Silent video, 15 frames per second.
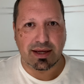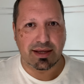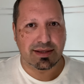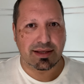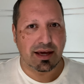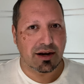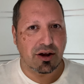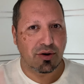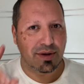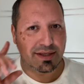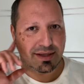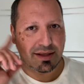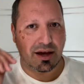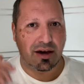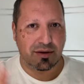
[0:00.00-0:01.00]
It's not
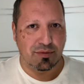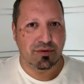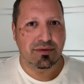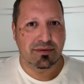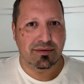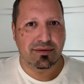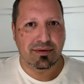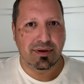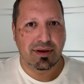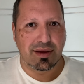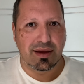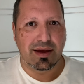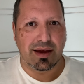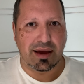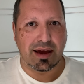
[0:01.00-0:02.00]
always inaudible.
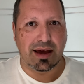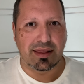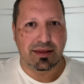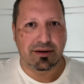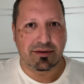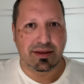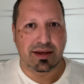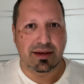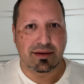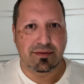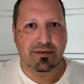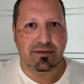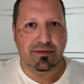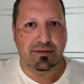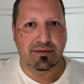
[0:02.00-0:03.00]
I literally
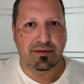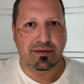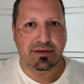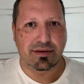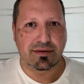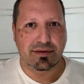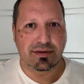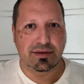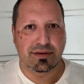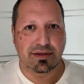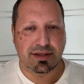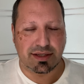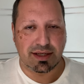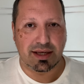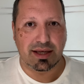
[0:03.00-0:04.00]

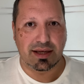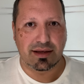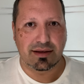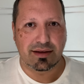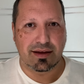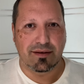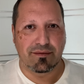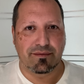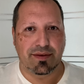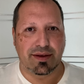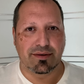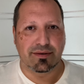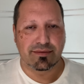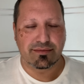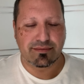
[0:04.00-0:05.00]
see and
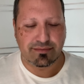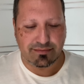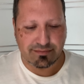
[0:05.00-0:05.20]
feel